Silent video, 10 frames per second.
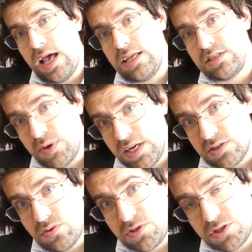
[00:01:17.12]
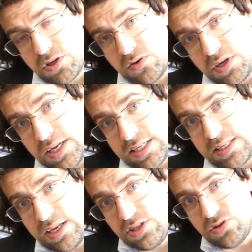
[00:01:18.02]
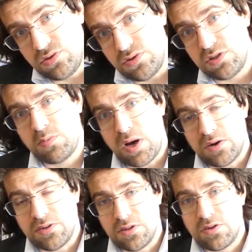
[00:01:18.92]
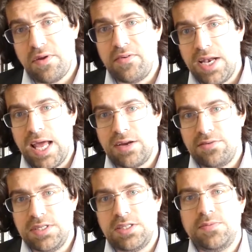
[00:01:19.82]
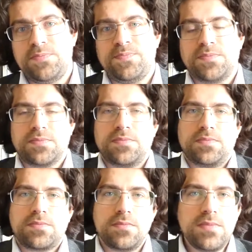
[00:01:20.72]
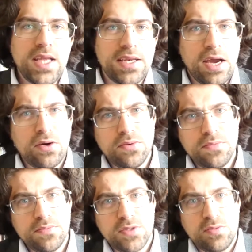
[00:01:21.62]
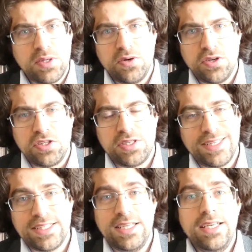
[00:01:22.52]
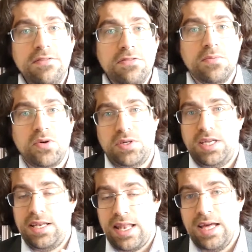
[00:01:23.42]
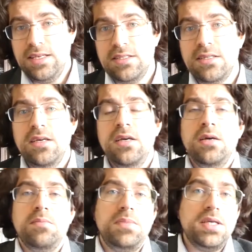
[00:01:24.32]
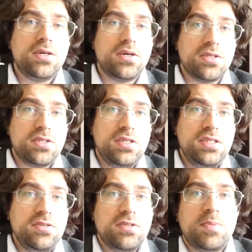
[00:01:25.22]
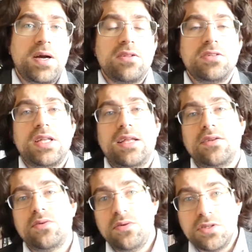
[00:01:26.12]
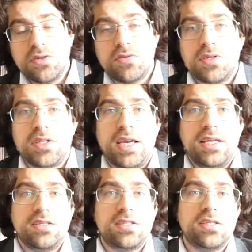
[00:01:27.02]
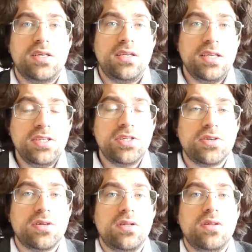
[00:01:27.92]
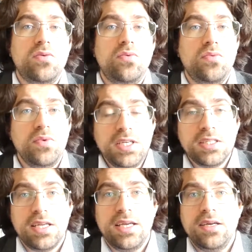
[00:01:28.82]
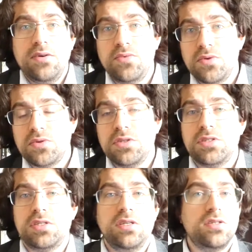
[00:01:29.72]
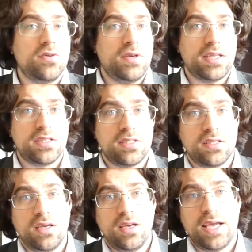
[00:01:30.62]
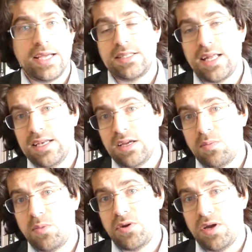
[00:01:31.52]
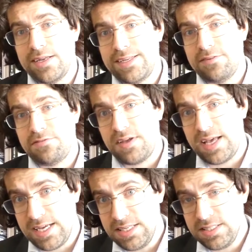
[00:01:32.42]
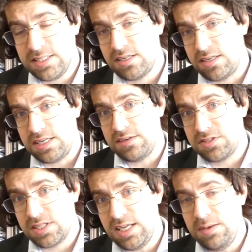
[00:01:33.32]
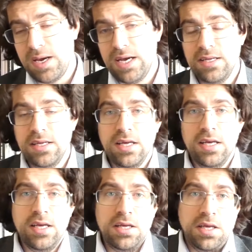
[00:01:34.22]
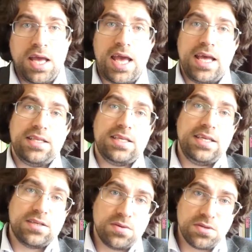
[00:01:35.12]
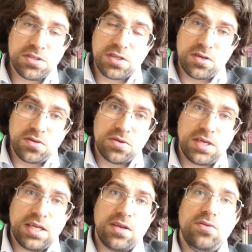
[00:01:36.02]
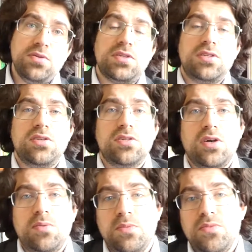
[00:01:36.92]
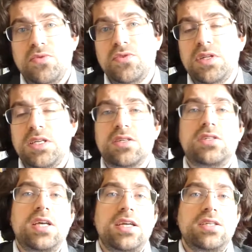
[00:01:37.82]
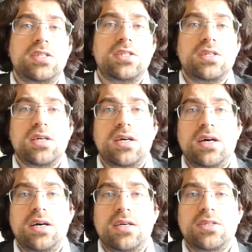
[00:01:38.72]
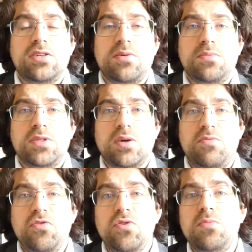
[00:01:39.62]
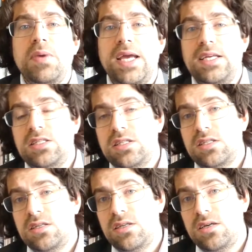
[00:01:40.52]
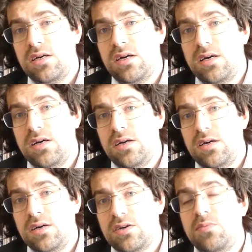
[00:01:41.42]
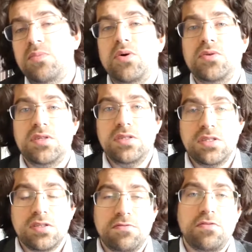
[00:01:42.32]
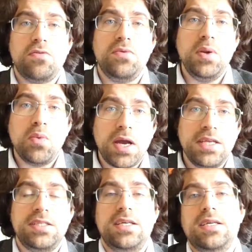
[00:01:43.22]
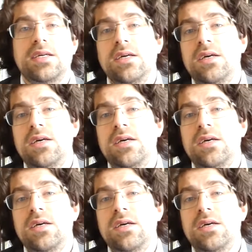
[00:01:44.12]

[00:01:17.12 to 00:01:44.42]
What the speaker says: as well as also an extension to the SPARQL query language. Now, to be honest, it's even more than that, because the GeoSPARQL standard also contains additional reasoning rules. So that's extending upon RDFS, RDF schema, and it also includes some rule interchange, some rule-based components for rewriting